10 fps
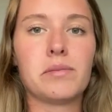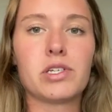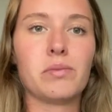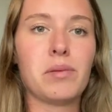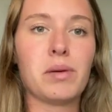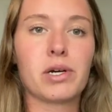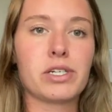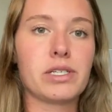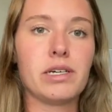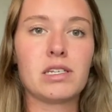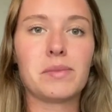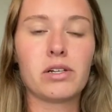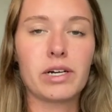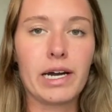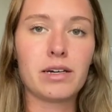So maybe purchasing
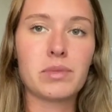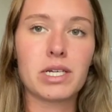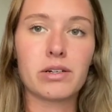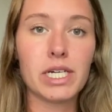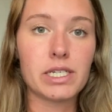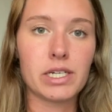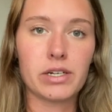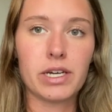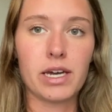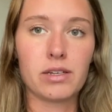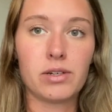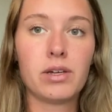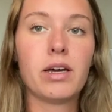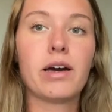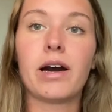smaller items that are easier to handle.
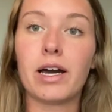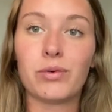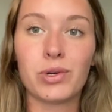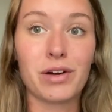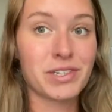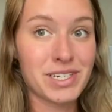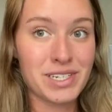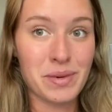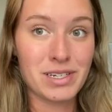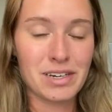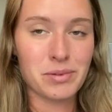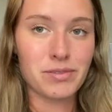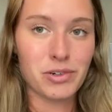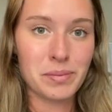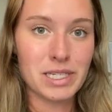I will cover this in my adaptive
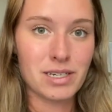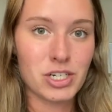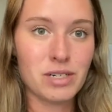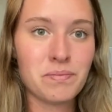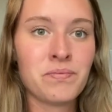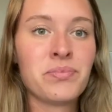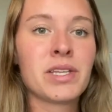equipment section.